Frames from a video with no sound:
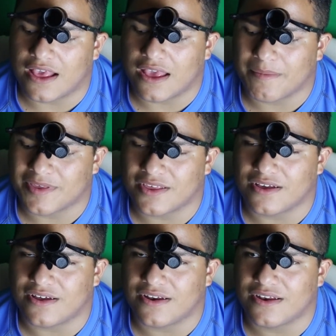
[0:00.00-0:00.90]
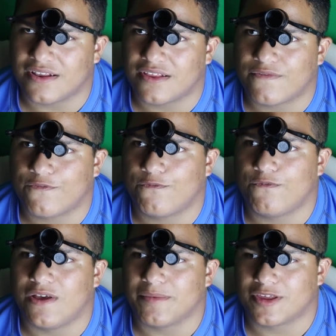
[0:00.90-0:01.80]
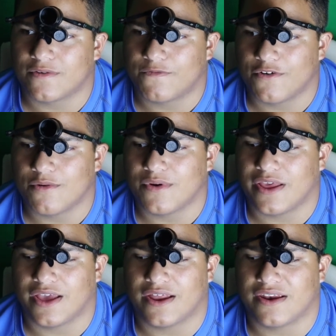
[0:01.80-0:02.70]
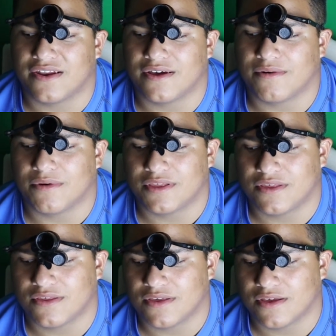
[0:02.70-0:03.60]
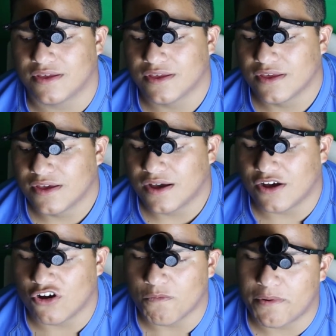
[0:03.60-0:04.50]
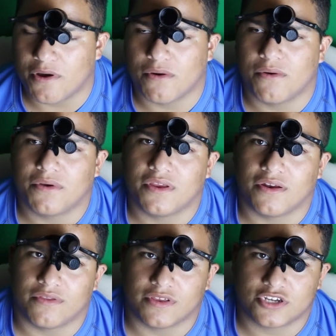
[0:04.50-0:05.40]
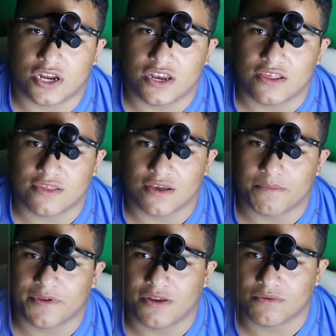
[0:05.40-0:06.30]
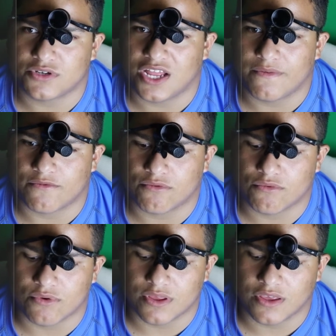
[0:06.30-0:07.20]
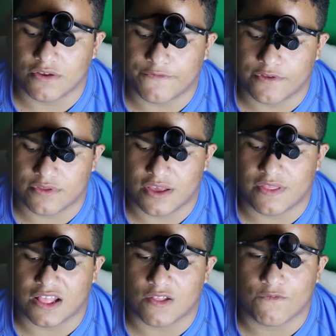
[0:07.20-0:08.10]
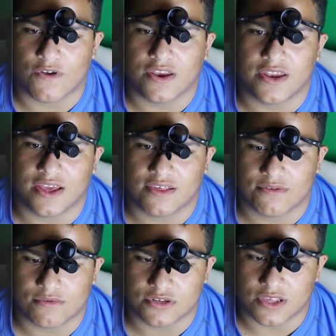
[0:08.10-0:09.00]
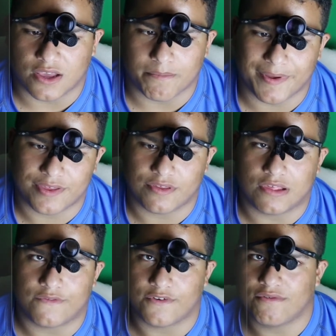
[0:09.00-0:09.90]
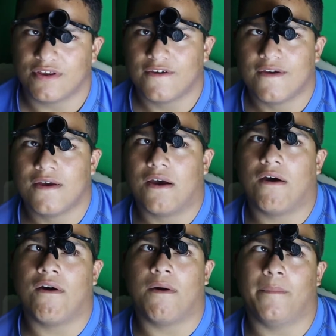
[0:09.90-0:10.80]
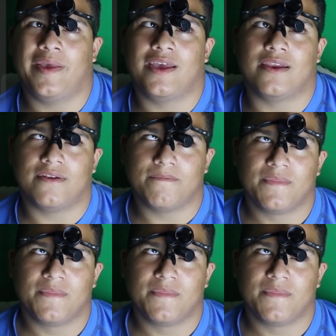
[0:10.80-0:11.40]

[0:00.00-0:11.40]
Amazon phone and what's this Oppo, the Chinese company, which they have really good phones. They have like the Find X, which is like a bezel-less phone. Oh man,